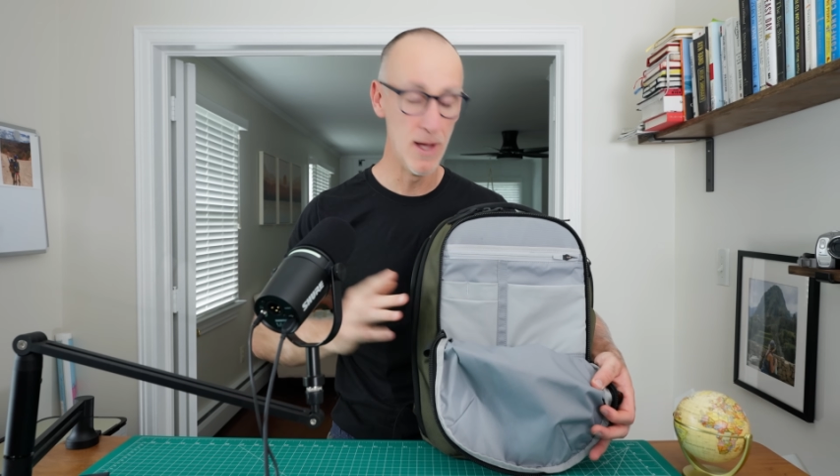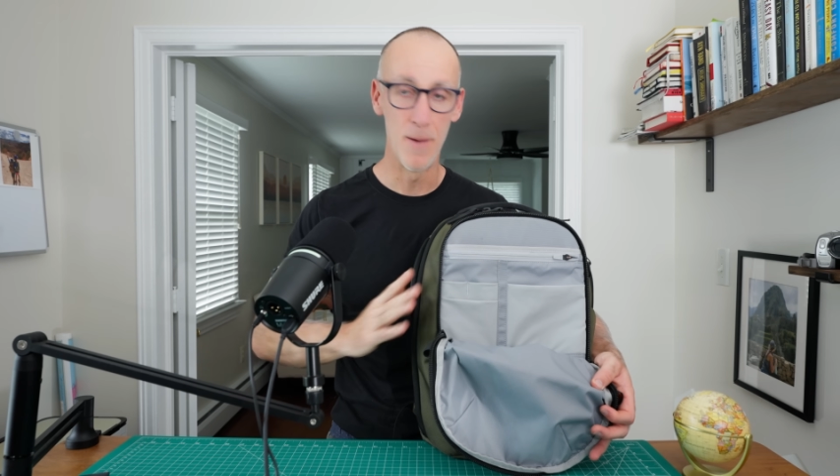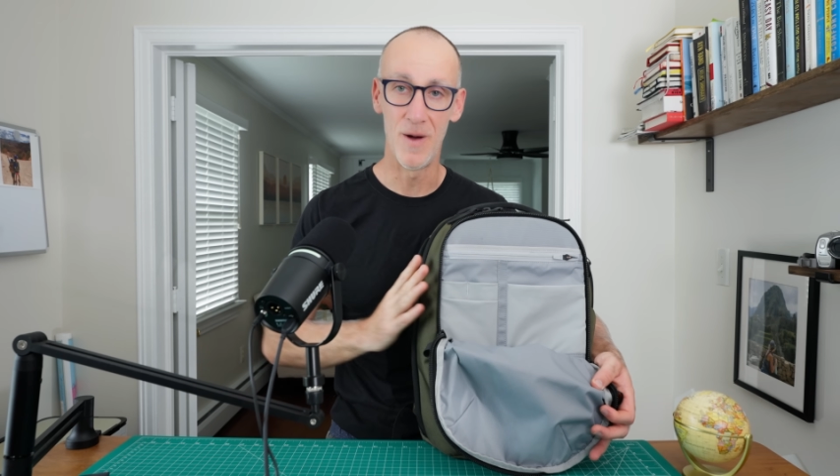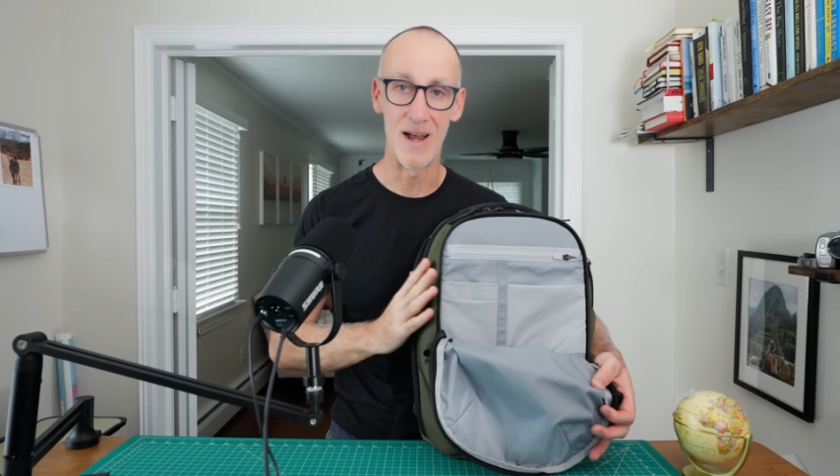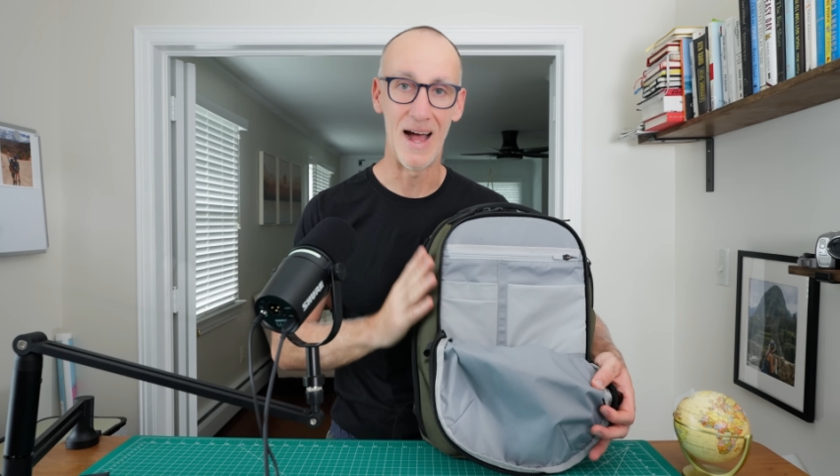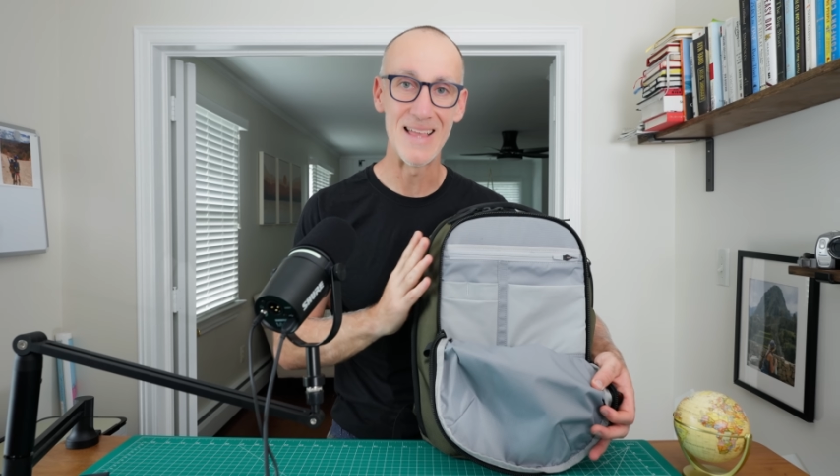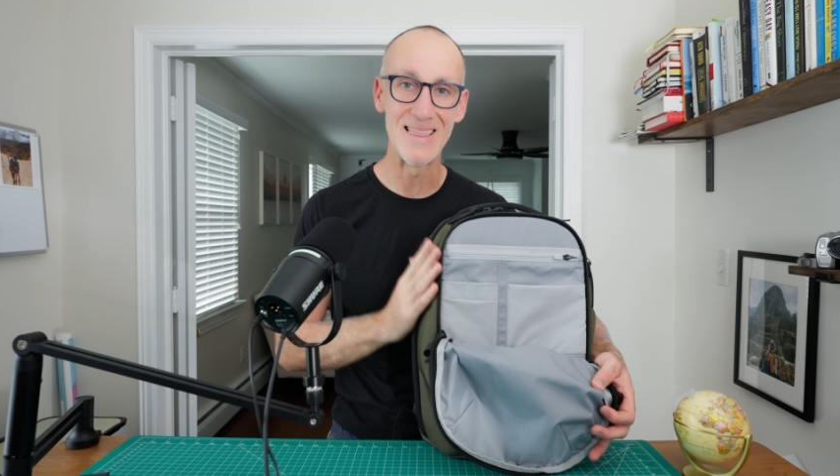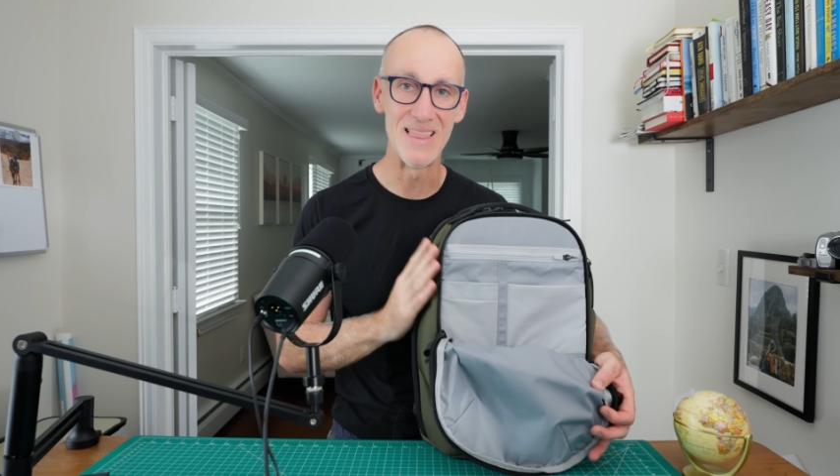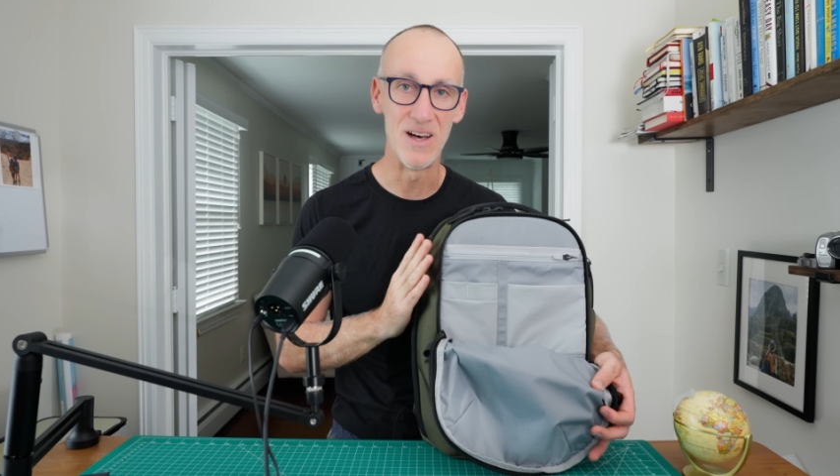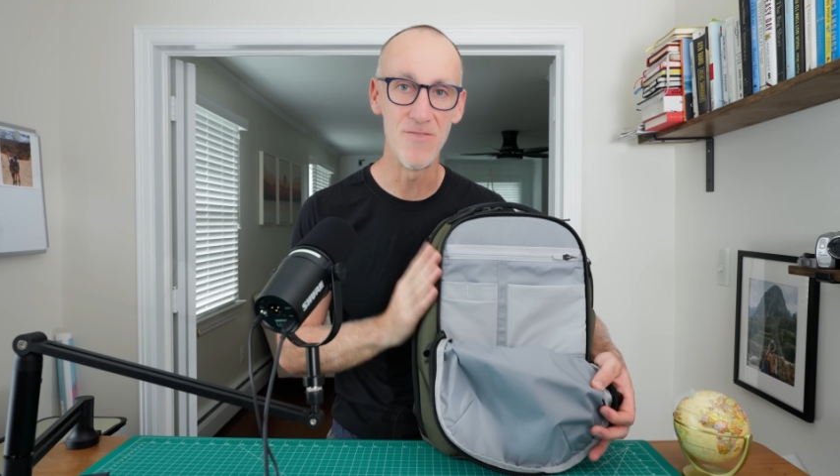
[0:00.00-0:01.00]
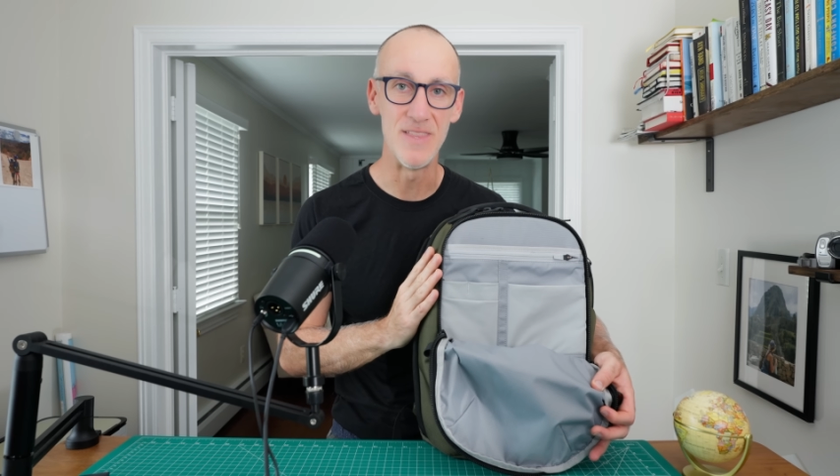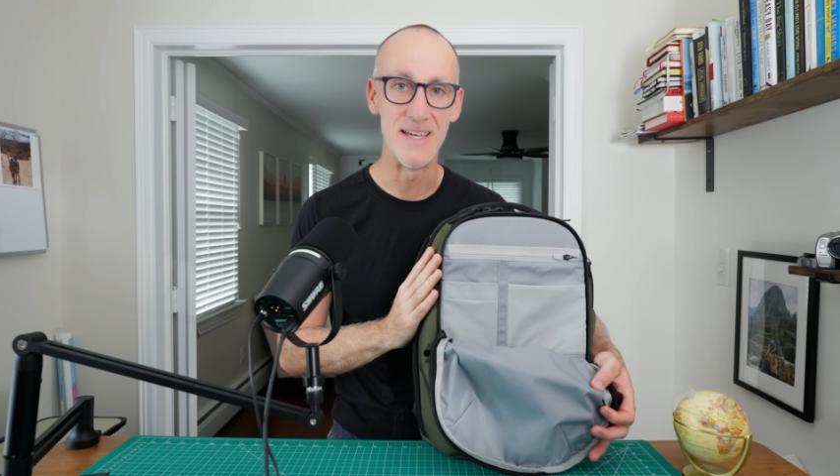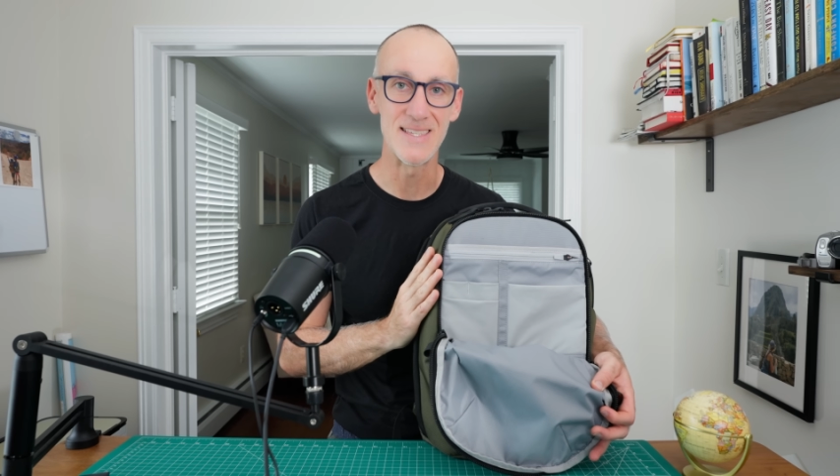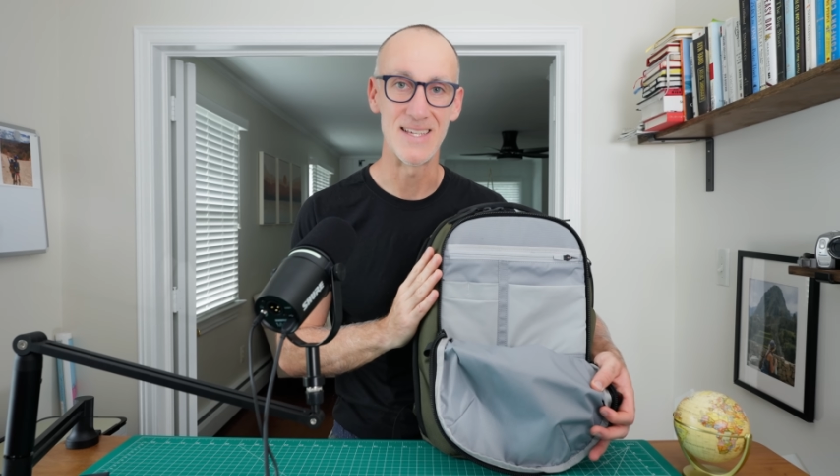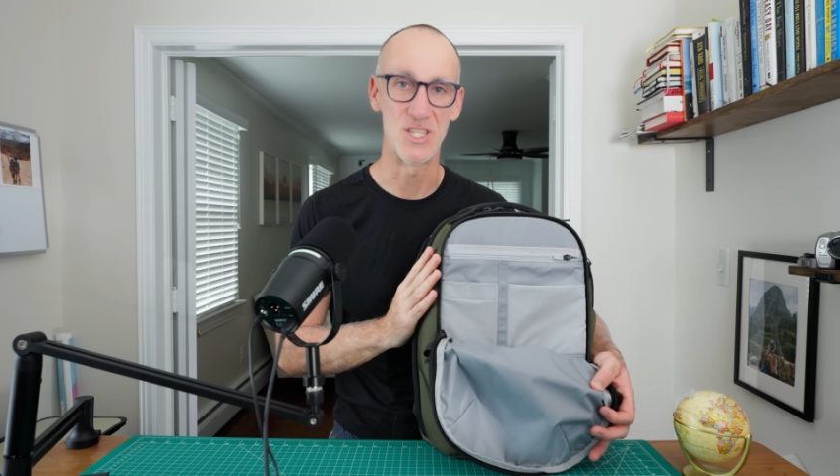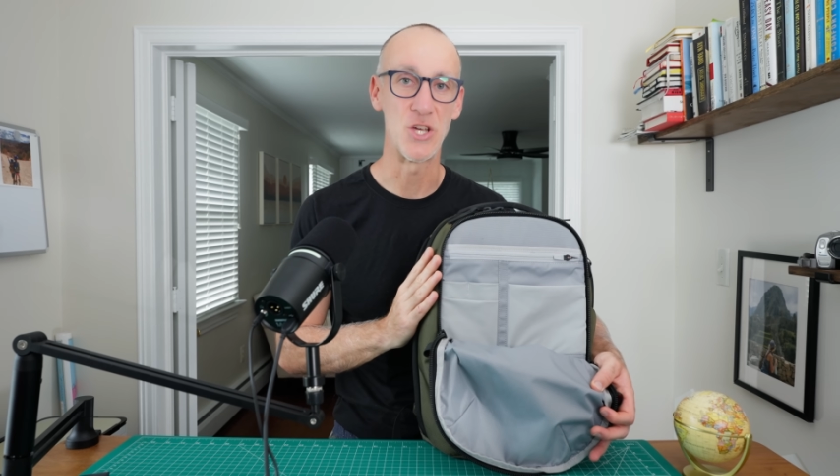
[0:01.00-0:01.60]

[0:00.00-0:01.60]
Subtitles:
but I love this as a